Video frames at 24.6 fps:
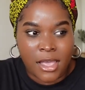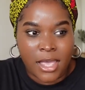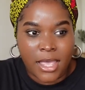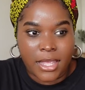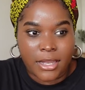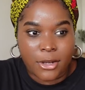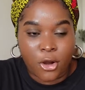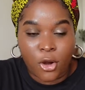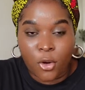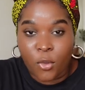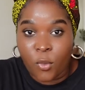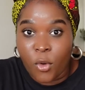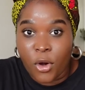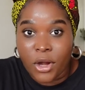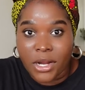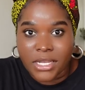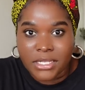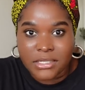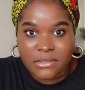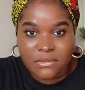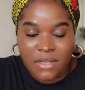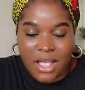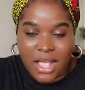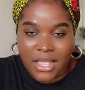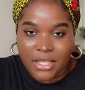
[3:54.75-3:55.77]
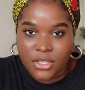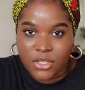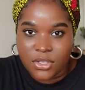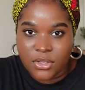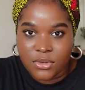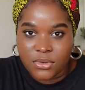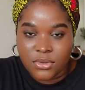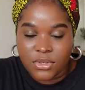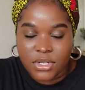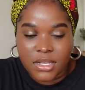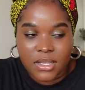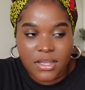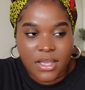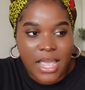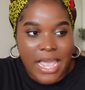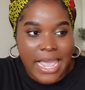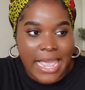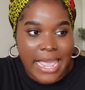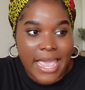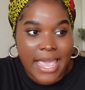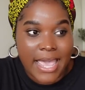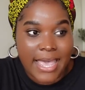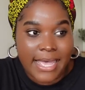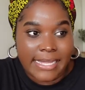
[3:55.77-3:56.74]
and her work is valued
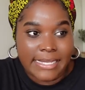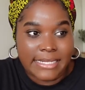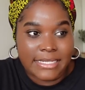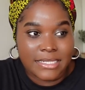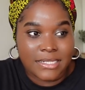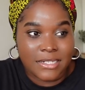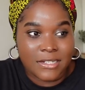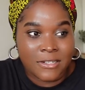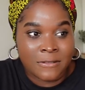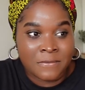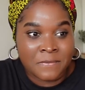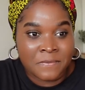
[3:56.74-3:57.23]
and